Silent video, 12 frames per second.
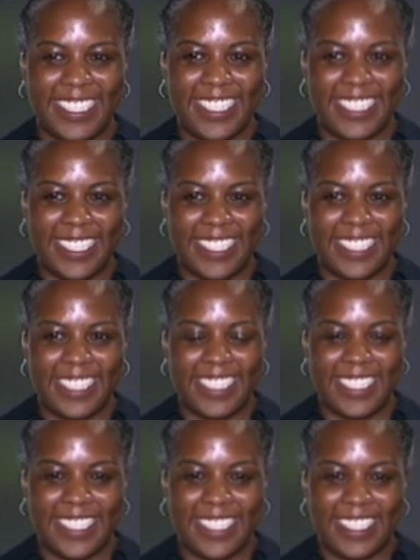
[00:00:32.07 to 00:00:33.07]

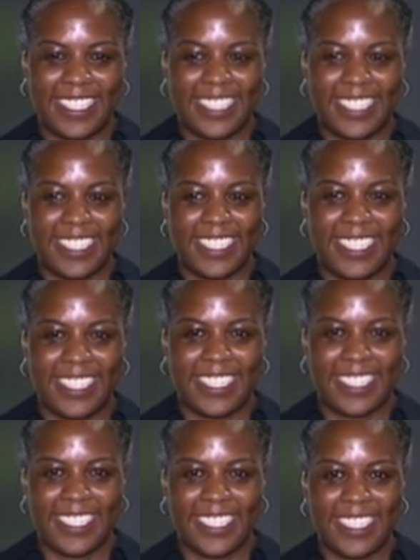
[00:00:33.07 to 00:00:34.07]

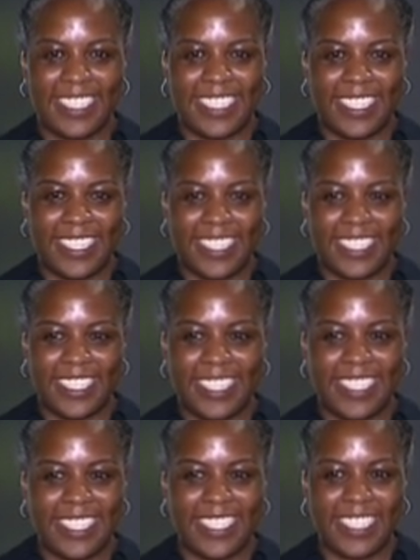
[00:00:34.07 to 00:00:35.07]

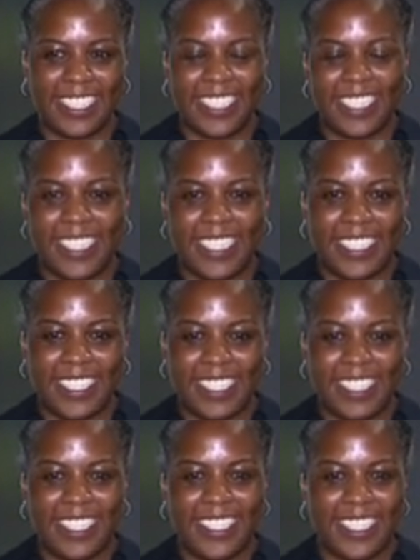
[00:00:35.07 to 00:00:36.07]

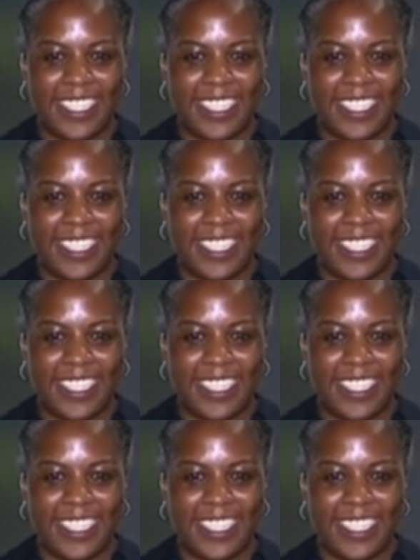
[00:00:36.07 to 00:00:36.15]
[no speech]